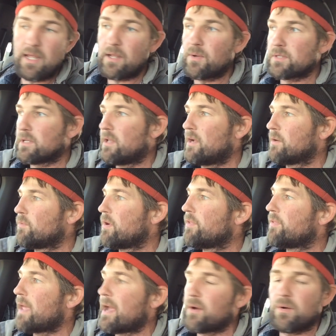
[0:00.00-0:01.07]
goes along
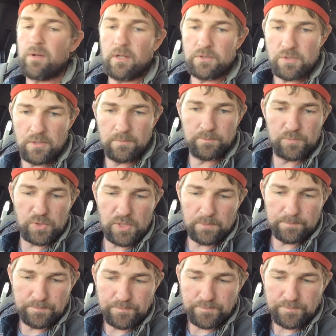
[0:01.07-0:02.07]
with agriculture. So